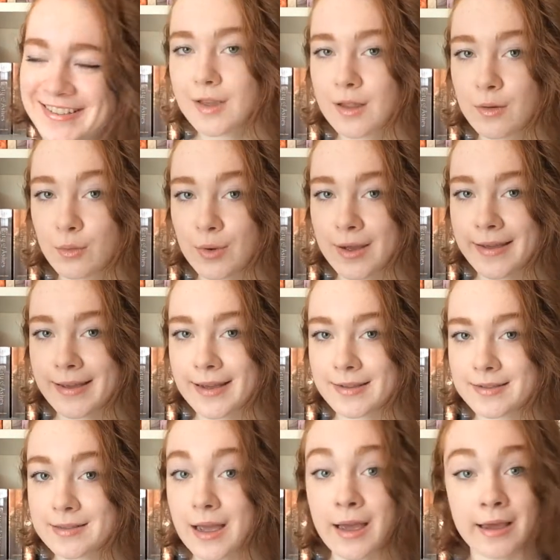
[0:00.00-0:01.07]
And why,
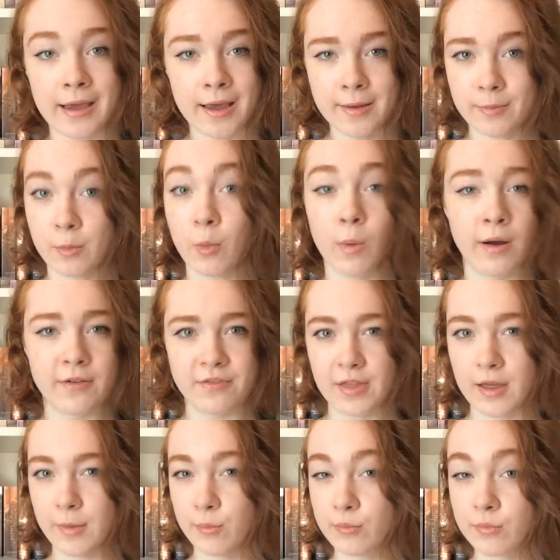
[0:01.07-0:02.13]
yes, I am one of
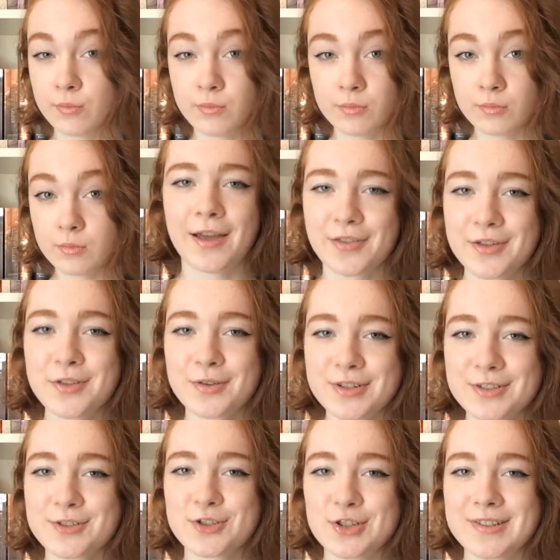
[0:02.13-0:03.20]
them. I think the
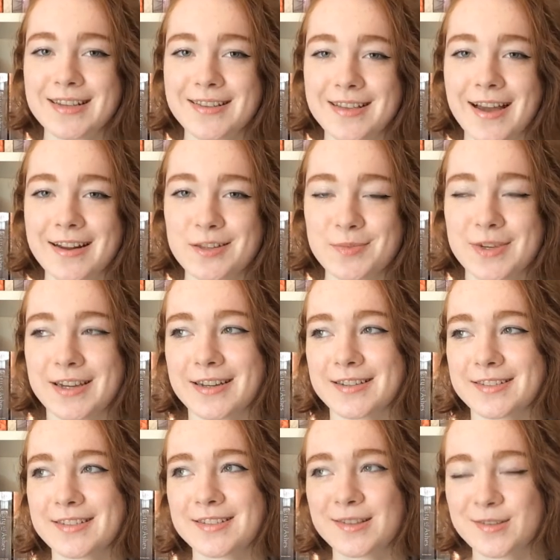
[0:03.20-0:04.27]
reason she said that is
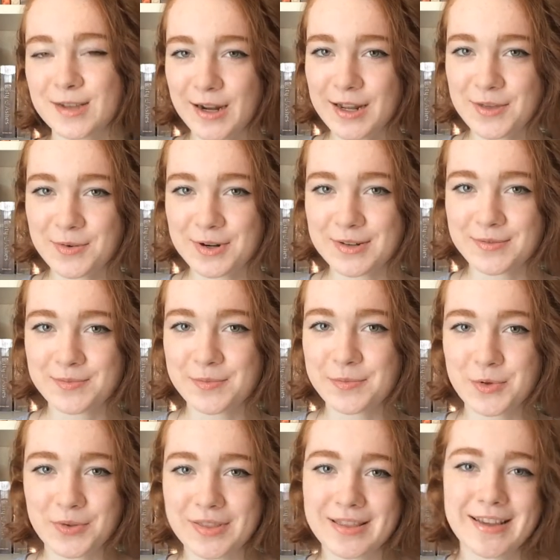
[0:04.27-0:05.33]
because society, when
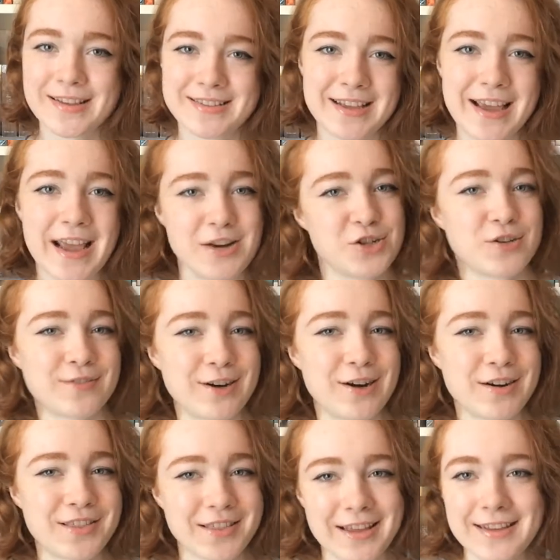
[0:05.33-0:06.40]
you say
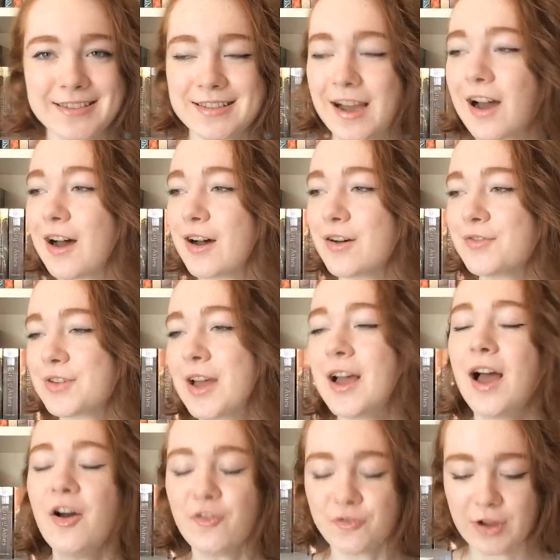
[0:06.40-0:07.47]
introvert, thinks of
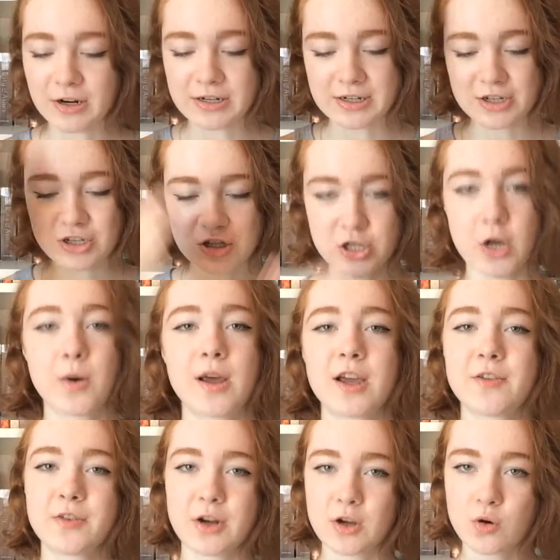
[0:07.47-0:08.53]
very
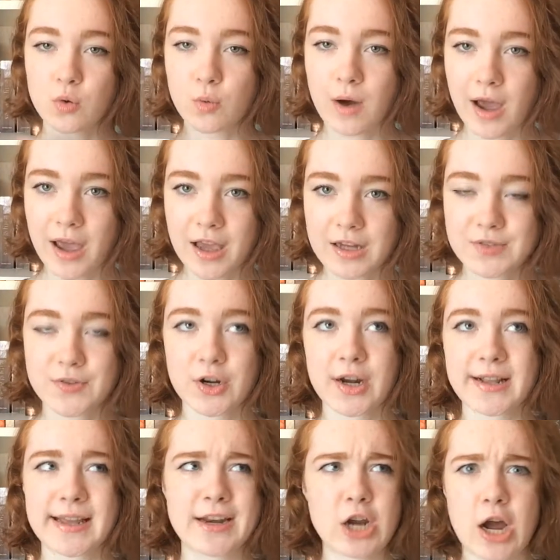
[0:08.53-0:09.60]
stoic, very quiet,
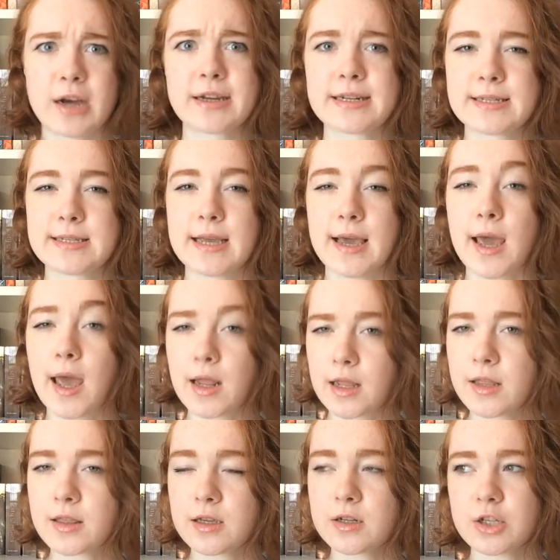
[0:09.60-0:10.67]
very like not gonna say
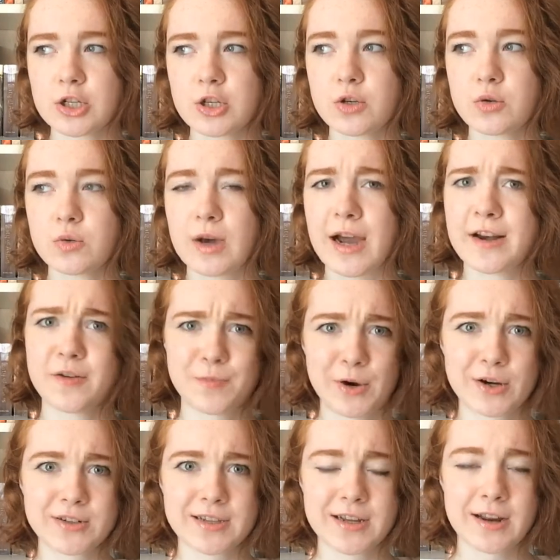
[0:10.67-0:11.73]
anything to you kind of
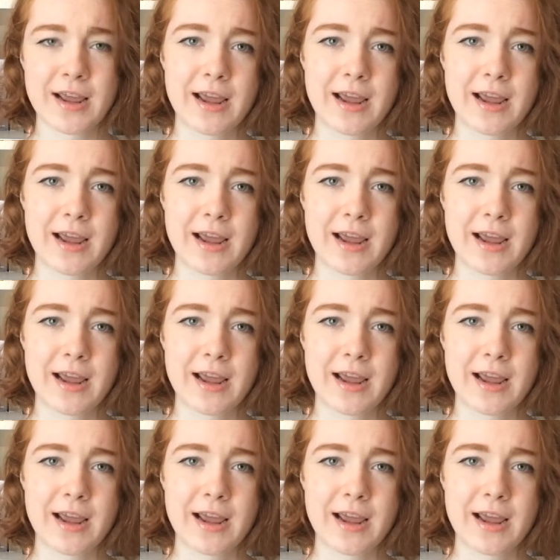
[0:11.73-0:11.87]
person.